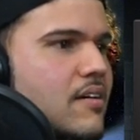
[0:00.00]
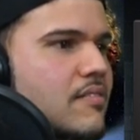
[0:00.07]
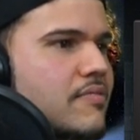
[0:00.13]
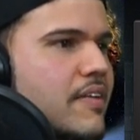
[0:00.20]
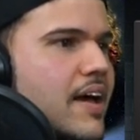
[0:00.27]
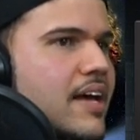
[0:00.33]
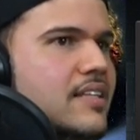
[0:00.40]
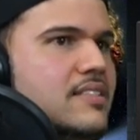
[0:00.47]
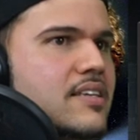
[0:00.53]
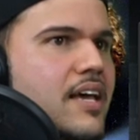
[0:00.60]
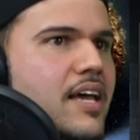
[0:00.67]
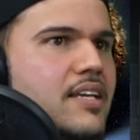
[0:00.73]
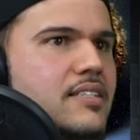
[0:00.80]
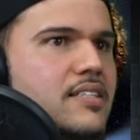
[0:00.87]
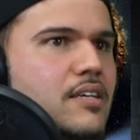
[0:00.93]

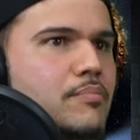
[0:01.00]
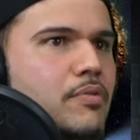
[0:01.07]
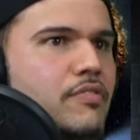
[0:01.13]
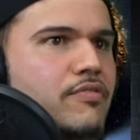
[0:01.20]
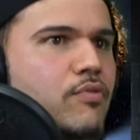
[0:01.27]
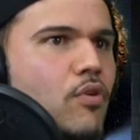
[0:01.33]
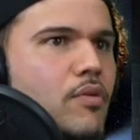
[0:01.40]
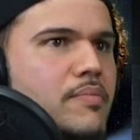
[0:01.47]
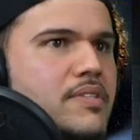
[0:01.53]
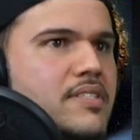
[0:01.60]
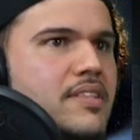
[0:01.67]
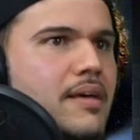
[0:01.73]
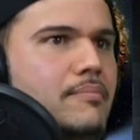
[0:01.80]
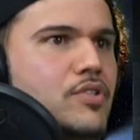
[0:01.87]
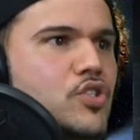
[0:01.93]
Fantastic performance.
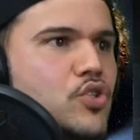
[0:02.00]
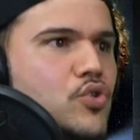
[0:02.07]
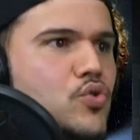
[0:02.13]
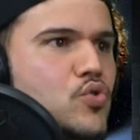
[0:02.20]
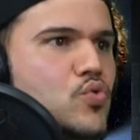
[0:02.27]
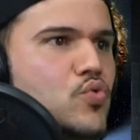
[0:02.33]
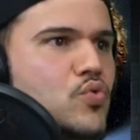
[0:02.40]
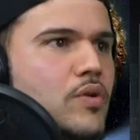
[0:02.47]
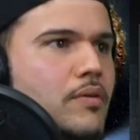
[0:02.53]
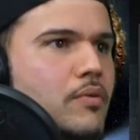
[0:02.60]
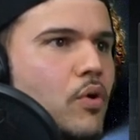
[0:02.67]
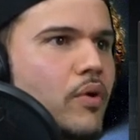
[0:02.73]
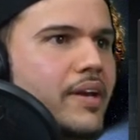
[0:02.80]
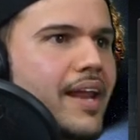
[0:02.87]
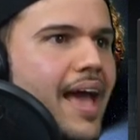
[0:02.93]
Them two
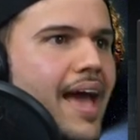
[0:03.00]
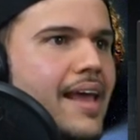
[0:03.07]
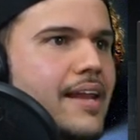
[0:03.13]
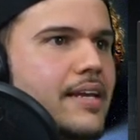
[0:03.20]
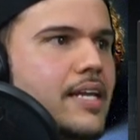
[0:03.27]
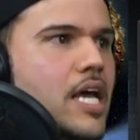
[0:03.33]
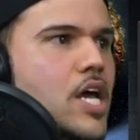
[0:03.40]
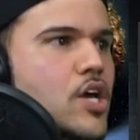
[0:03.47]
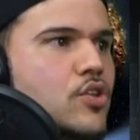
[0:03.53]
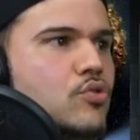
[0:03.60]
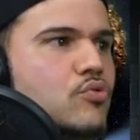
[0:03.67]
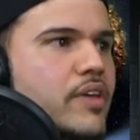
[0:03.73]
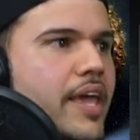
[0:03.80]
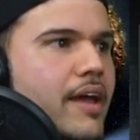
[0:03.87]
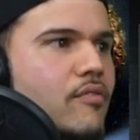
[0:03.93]
going at it.
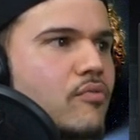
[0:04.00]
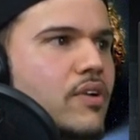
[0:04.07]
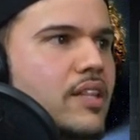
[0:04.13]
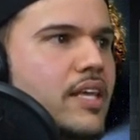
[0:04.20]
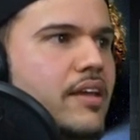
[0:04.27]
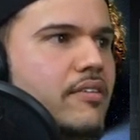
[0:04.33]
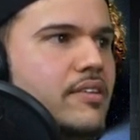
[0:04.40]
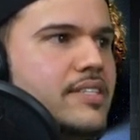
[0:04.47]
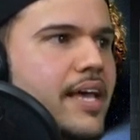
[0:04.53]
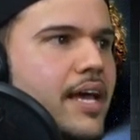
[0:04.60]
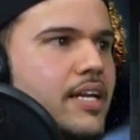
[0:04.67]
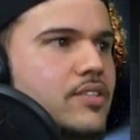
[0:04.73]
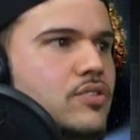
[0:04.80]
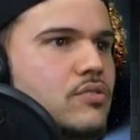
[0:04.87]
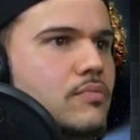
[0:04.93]
You can't really hear
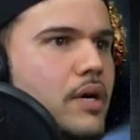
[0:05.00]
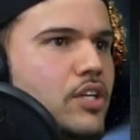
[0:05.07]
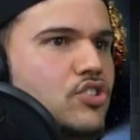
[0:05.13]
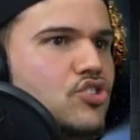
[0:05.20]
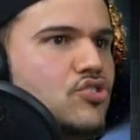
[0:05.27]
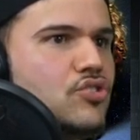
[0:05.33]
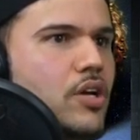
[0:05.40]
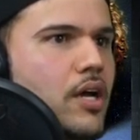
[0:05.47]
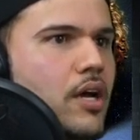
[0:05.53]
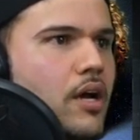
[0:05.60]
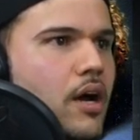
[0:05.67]
Dannii too much.